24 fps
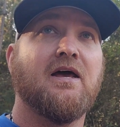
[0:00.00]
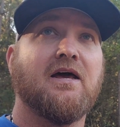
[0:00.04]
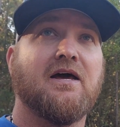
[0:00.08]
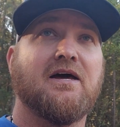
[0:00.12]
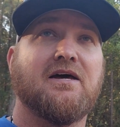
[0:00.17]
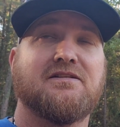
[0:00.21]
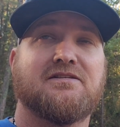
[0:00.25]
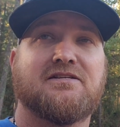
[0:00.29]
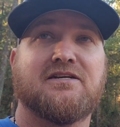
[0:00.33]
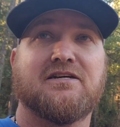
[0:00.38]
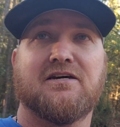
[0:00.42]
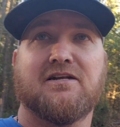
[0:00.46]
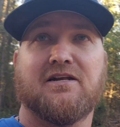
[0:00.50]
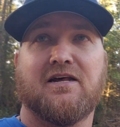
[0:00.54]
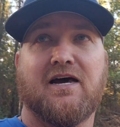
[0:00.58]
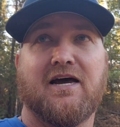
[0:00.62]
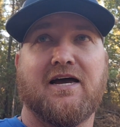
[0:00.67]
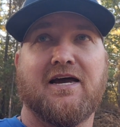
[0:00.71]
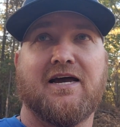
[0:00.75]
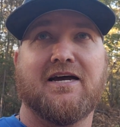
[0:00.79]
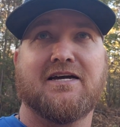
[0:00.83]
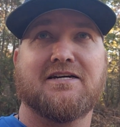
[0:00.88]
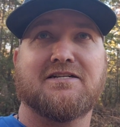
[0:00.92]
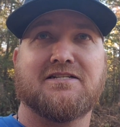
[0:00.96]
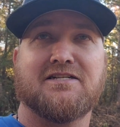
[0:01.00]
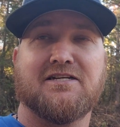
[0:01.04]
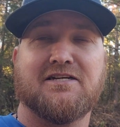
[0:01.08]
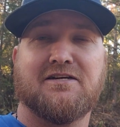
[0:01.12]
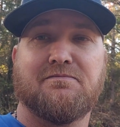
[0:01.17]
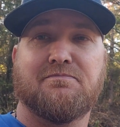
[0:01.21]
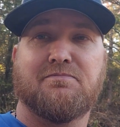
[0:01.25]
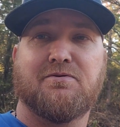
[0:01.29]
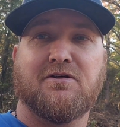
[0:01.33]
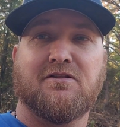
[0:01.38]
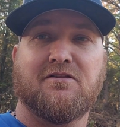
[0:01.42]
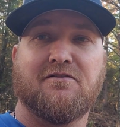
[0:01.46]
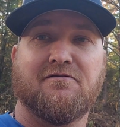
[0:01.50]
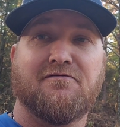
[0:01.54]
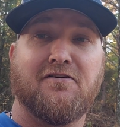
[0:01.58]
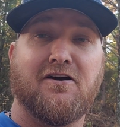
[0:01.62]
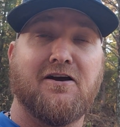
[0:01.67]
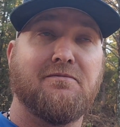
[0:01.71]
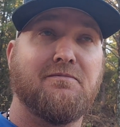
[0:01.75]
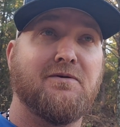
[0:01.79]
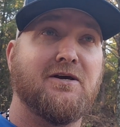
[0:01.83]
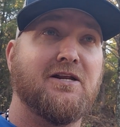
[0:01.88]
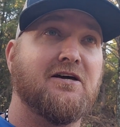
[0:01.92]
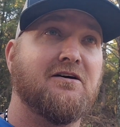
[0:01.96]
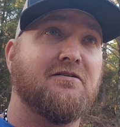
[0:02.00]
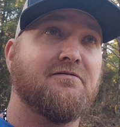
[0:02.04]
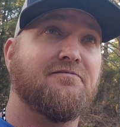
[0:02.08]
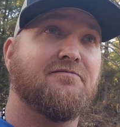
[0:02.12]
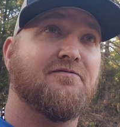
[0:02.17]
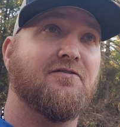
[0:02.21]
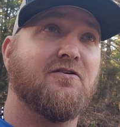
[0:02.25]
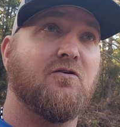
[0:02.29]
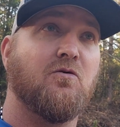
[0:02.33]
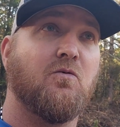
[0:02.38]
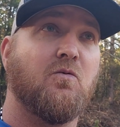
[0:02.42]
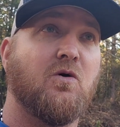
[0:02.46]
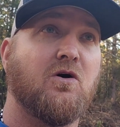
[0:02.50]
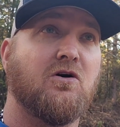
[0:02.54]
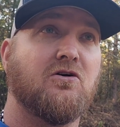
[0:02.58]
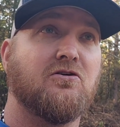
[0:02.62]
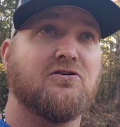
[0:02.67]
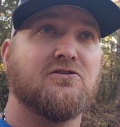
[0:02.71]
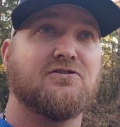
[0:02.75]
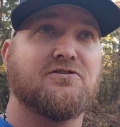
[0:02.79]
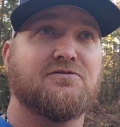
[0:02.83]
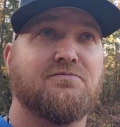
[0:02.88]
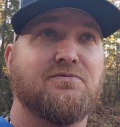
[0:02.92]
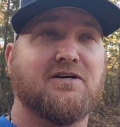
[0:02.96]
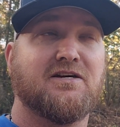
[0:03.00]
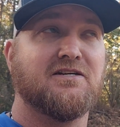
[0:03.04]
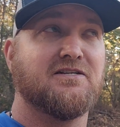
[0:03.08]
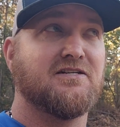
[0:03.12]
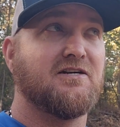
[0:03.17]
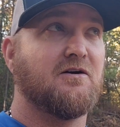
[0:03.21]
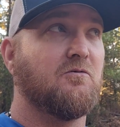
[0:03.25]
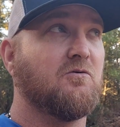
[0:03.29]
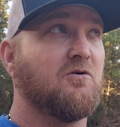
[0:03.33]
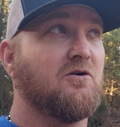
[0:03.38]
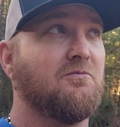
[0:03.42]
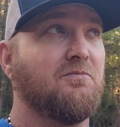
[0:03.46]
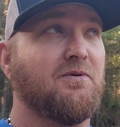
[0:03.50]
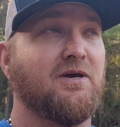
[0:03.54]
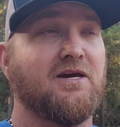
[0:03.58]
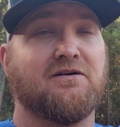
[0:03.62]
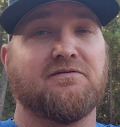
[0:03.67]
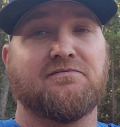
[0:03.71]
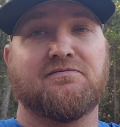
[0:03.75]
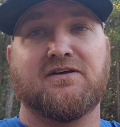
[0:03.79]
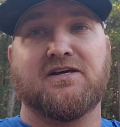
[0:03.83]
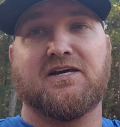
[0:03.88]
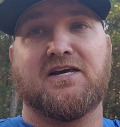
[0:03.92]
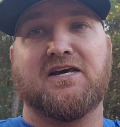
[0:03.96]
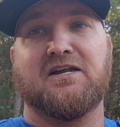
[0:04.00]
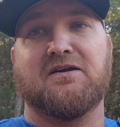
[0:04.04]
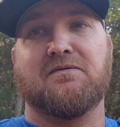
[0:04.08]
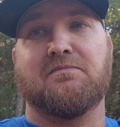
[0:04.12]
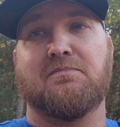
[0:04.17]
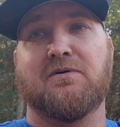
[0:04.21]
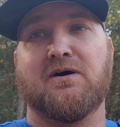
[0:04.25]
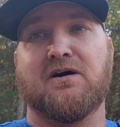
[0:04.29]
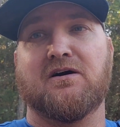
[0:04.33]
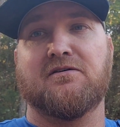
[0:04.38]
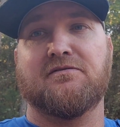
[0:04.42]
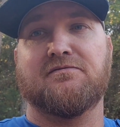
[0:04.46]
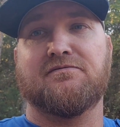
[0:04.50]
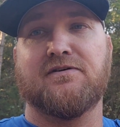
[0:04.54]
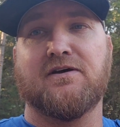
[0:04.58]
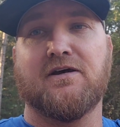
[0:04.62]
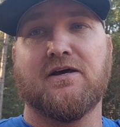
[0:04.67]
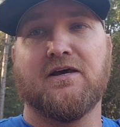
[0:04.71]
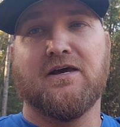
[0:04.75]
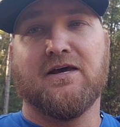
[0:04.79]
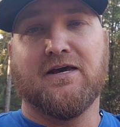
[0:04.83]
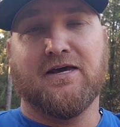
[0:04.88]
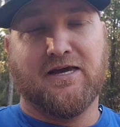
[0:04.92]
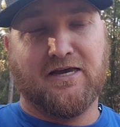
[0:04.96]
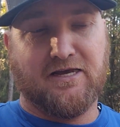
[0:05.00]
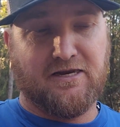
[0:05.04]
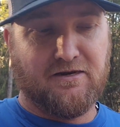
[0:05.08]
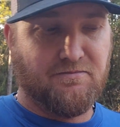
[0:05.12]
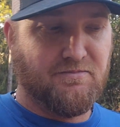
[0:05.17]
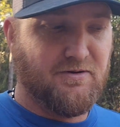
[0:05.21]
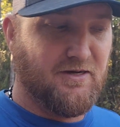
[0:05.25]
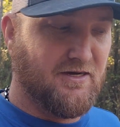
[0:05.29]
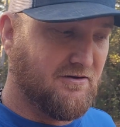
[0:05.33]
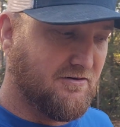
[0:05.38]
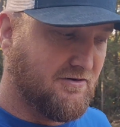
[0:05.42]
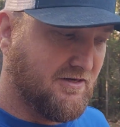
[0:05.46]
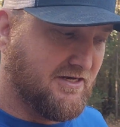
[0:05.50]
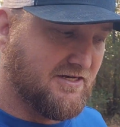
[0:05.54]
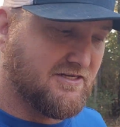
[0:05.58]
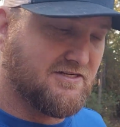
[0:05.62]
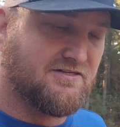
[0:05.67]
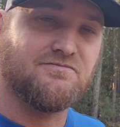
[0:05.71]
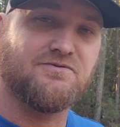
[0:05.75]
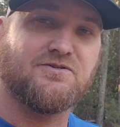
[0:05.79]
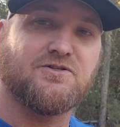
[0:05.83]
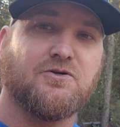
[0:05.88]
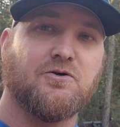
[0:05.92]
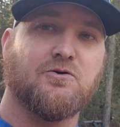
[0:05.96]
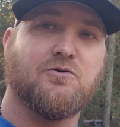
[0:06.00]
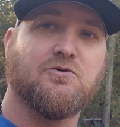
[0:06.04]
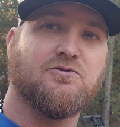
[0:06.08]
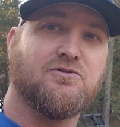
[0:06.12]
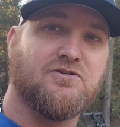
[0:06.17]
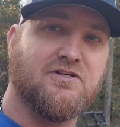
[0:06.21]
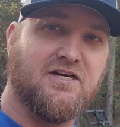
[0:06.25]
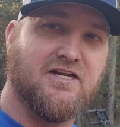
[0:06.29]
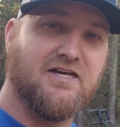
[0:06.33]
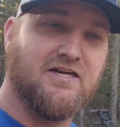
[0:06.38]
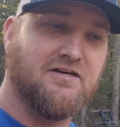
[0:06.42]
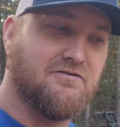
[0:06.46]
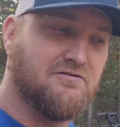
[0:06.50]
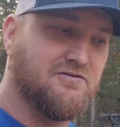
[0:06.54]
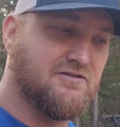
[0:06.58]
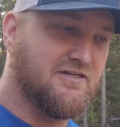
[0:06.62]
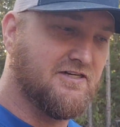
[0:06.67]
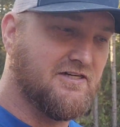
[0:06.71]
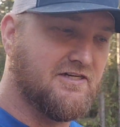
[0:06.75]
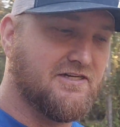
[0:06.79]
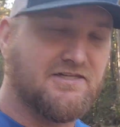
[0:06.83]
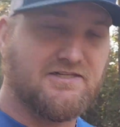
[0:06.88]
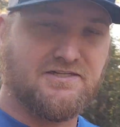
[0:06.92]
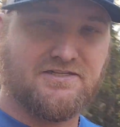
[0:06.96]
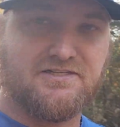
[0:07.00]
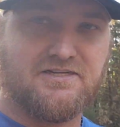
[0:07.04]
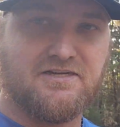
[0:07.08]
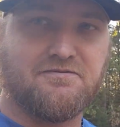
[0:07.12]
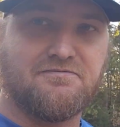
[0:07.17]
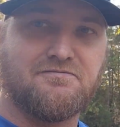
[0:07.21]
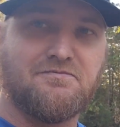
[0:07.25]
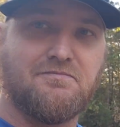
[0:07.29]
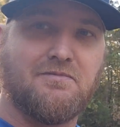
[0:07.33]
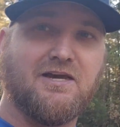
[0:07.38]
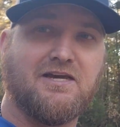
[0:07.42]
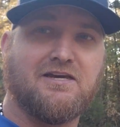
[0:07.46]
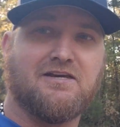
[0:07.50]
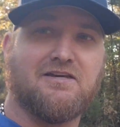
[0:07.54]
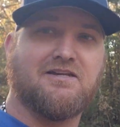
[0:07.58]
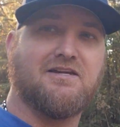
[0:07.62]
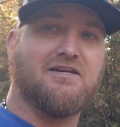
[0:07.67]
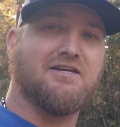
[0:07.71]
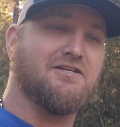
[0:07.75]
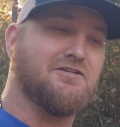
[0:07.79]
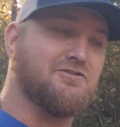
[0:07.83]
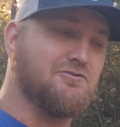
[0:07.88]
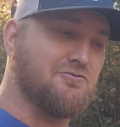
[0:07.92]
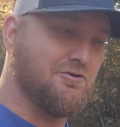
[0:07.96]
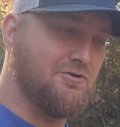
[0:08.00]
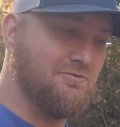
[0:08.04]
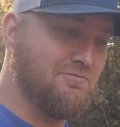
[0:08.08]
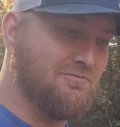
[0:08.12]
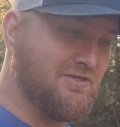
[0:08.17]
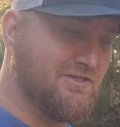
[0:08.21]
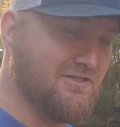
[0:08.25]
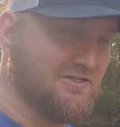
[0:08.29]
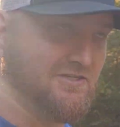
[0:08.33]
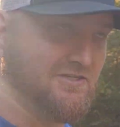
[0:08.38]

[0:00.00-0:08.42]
until I actually put the framing up for the walls, because I want to be able to get above and to be able to get some screws and nails in and stuff to make it extremely